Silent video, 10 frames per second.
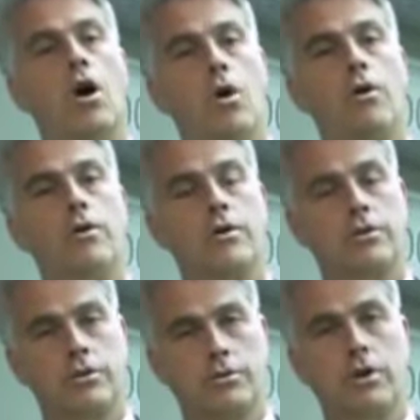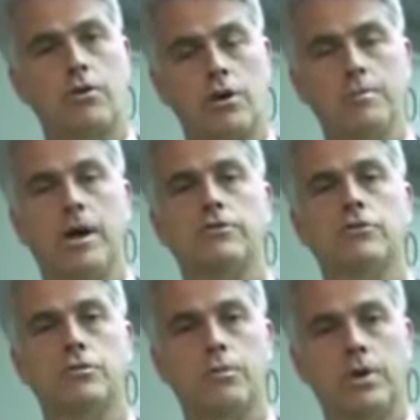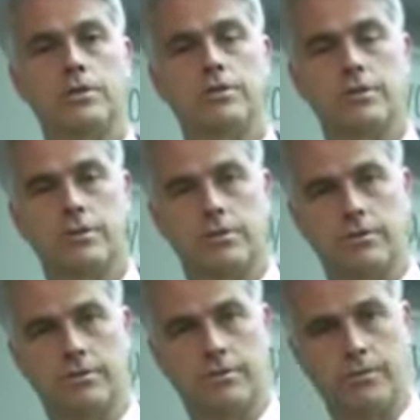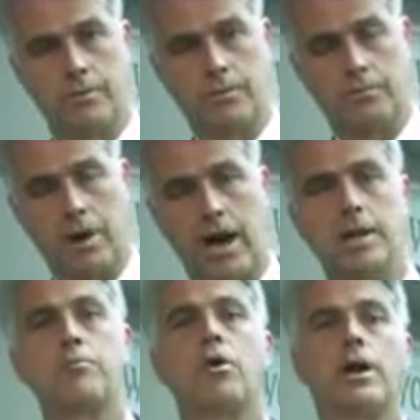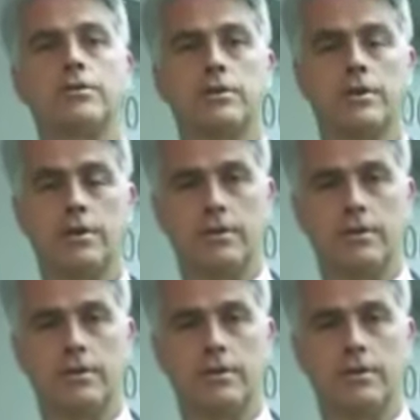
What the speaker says: or do a cremation with the body present,